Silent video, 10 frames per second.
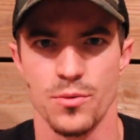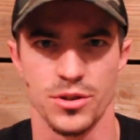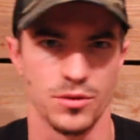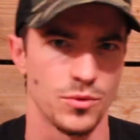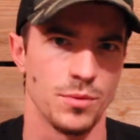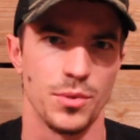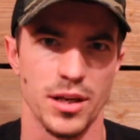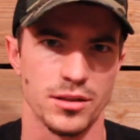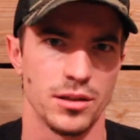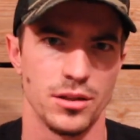There was some
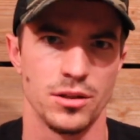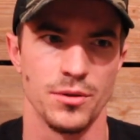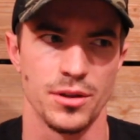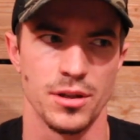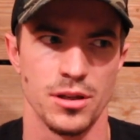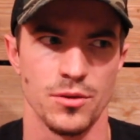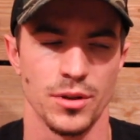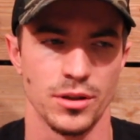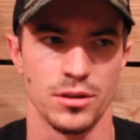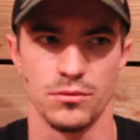complexity to it that
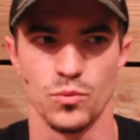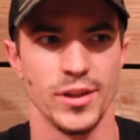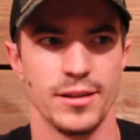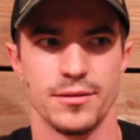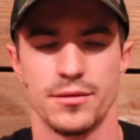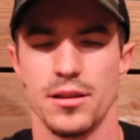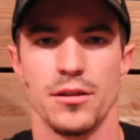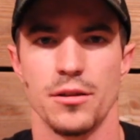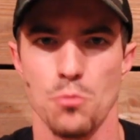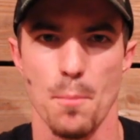you really didn't
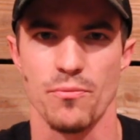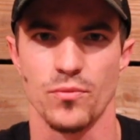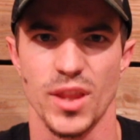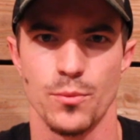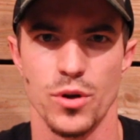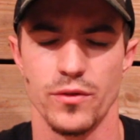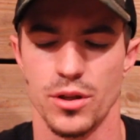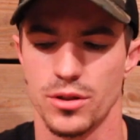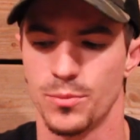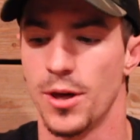see
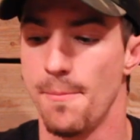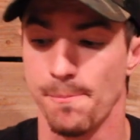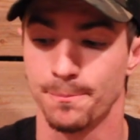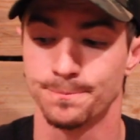previous, but